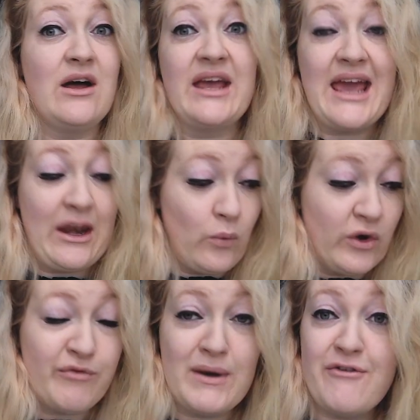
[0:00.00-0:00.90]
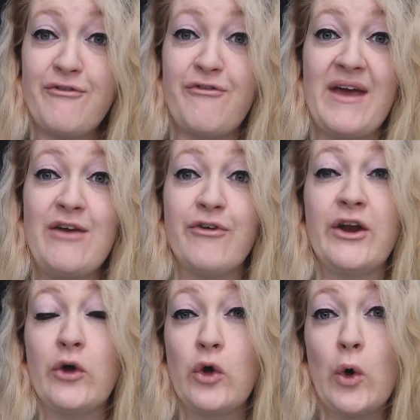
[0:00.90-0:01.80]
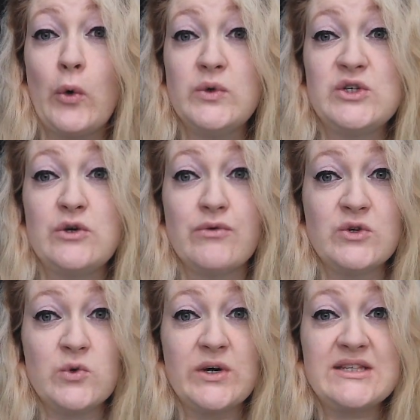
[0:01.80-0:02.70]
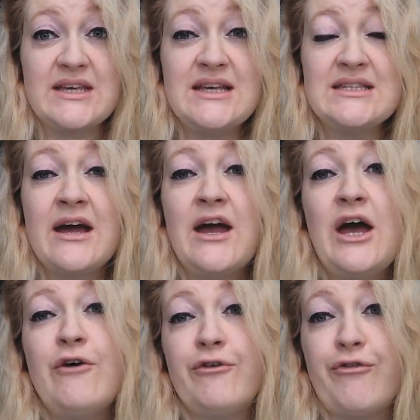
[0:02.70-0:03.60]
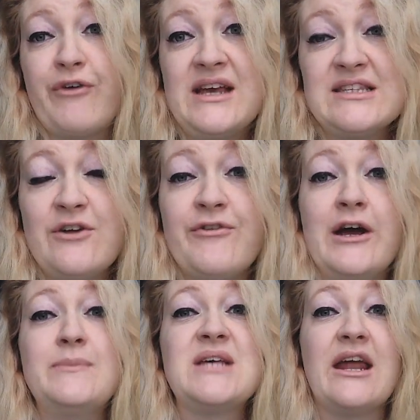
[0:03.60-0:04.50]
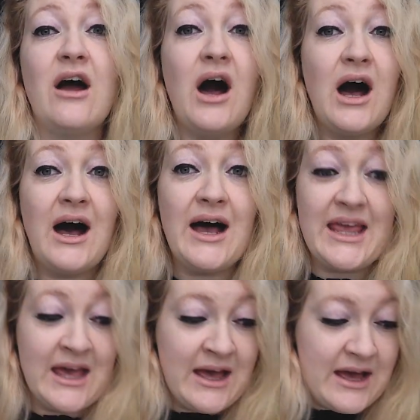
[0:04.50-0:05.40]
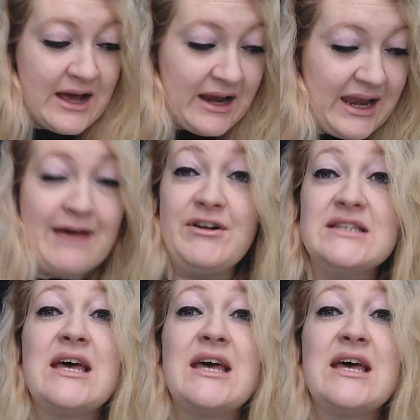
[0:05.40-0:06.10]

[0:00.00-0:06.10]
again, one of my favourite go-to resources for phrasal verbs at high levels.